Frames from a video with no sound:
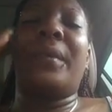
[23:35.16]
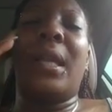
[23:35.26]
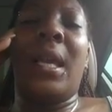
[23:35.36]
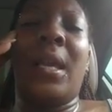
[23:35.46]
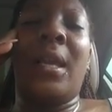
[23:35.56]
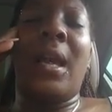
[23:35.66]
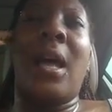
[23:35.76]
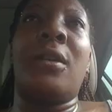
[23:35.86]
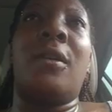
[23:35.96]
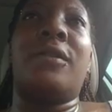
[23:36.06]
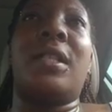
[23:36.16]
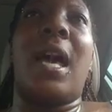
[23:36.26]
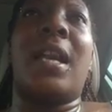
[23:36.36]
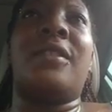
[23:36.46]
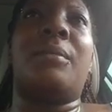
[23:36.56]
And I noticed
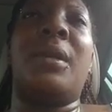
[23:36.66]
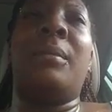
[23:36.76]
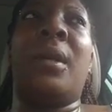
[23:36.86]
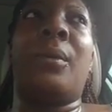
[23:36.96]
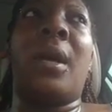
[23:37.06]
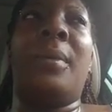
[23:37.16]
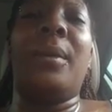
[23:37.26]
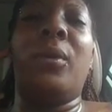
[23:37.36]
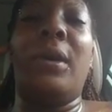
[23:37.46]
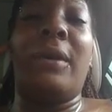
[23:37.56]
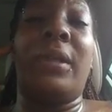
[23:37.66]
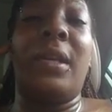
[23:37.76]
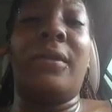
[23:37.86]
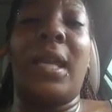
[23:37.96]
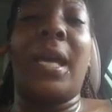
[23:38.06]
God is putting me around people who have
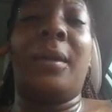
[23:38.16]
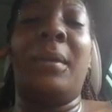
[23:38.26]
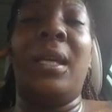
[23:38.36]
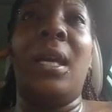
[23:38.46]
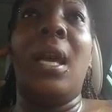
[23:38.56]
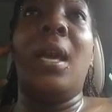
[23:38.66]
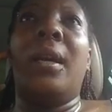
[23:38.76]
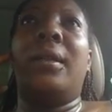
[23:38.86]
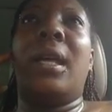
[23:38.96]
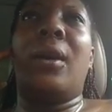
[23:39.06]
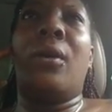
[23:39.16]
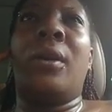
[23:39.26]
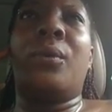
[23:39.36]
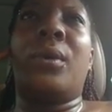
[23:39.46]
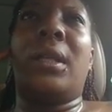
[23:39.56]
gifts like me that
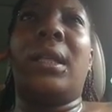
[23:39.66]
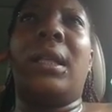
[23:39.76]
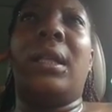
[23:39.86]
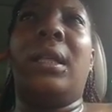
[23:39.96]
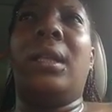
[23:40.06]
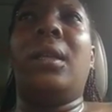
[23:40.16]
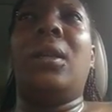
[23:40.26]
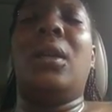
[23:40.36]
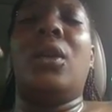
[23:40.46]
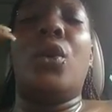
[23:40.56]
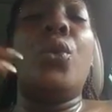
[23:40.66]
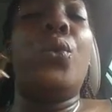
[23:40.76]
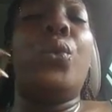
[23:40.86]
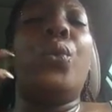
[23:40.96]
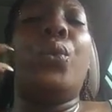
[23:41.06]

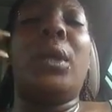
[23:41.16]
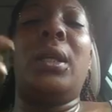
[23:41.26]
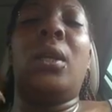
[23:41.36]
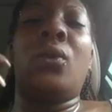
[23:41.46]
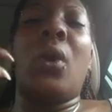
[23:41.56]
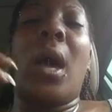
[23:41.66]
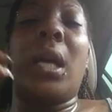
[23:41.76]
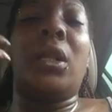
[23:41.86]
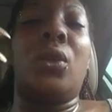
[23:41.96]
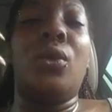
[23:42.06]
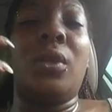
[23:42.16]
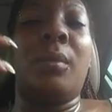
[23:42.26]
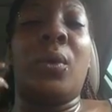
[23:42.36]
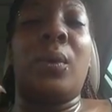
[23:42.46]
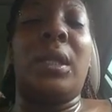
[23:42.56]
who really don't know how to use
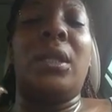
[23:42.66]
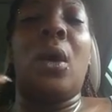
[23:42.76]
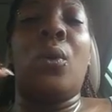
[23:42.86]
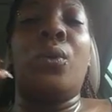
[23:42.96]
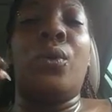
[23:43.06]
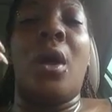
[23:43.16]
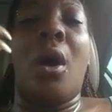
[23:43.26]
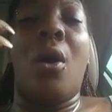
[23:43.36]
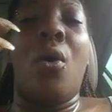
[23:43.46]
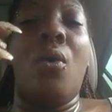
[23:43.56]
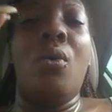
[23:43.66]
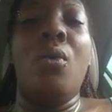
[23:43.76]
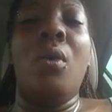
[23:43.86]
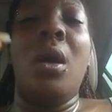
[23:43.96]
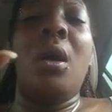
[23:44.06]
them, or really don't
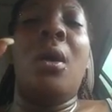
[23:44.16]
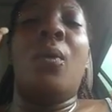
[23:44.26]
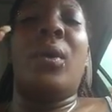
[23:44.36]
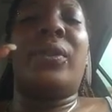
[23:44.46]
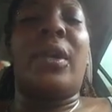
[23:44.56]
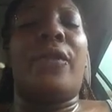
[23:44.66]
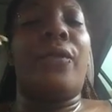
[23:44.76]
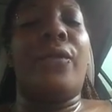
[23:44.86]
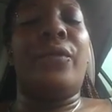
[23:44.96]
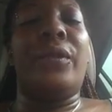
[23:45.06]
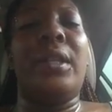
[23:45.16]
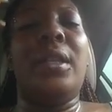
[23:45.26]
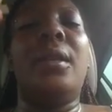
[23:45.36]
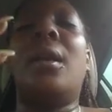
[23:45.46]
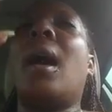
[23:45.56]
know what
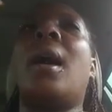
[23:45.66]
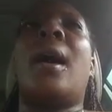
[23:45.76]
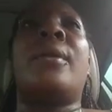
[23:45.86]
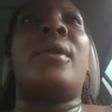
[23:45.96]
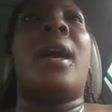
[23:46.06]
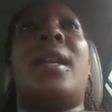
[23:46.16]
I don't know how to